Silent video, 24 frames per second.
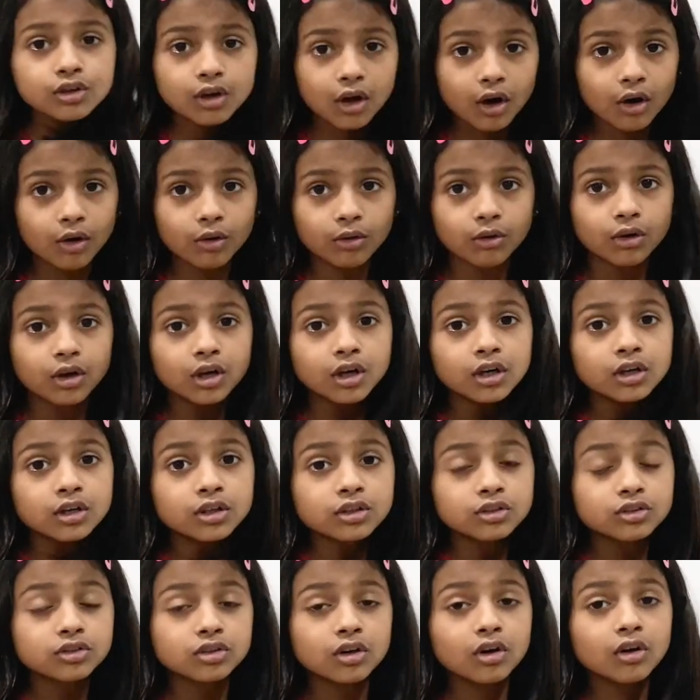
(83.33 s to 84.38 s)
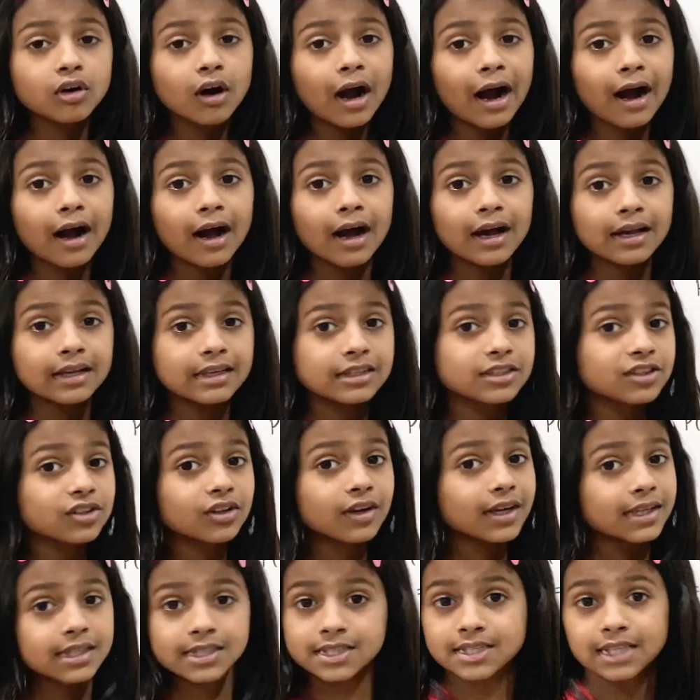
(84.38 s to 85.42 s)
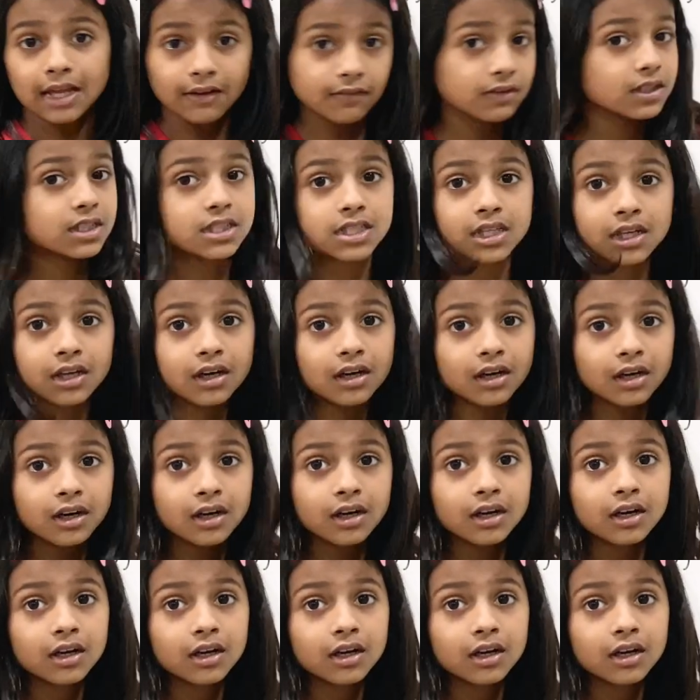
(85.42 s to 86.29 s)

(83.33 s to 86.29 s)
No. So is there any sevens here?